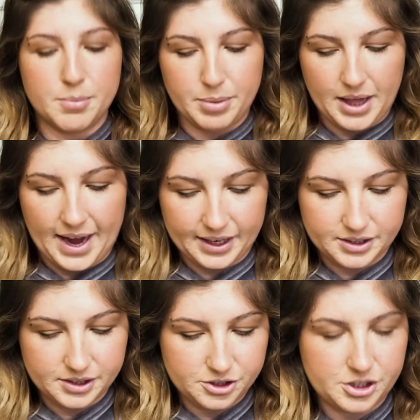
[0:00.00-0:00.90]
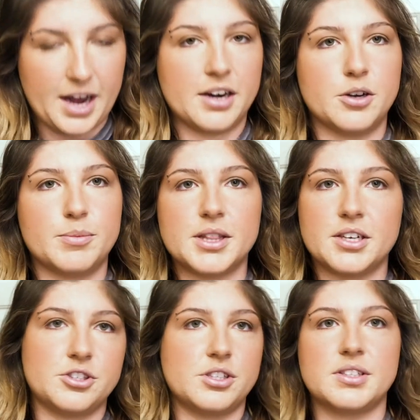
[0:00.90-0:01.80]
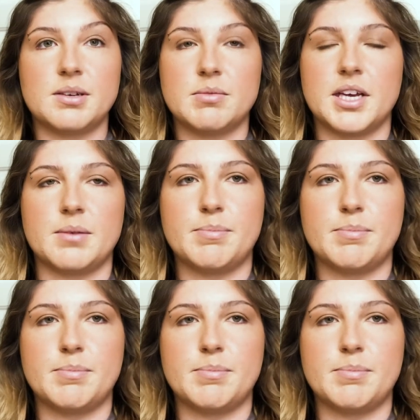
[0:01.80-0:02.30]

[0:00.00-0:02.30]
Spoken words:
black shadow, but there's just something